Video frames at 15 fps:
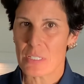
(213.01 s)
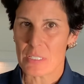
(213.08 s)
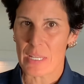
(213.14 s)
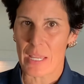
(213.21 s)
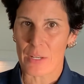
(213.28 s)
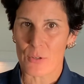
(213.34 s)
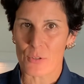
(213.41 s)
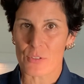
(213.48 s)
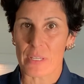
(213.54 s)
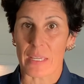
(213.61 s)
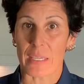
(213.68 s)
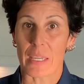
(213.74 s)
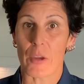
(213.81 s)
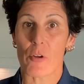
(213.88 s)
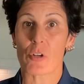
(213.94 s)
standards, and
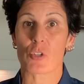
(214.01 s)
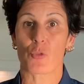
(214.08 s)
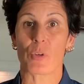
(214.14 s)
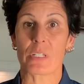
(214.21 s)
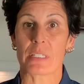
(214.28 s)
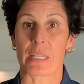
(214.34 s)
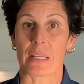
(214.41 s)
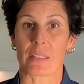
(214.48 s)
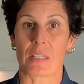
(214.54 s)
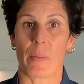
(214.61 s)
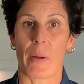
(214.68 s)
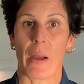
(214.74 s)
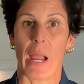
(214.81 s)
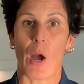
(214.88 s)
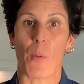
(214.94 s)
characteristics
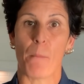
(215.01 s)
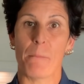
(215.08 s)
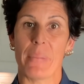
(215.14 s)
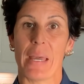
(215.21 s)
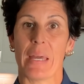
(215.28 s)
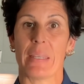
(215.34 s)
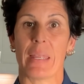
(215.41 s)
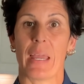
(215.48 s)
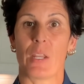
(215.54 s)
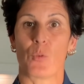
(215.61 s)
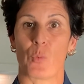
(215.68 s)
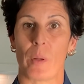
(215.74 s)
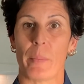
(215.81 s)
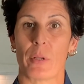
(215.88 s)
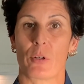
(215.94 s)
about how men and
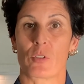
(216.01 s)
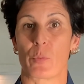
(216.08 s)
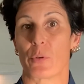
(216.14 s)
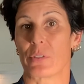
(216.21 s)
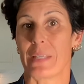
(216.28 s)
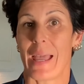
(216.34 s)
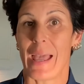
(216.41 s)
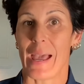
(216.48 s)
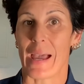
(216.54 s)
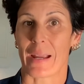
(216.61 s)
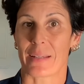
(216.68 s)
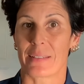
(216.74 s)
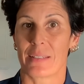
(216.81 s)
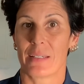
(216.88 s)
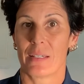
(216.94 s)
women are supposed to act.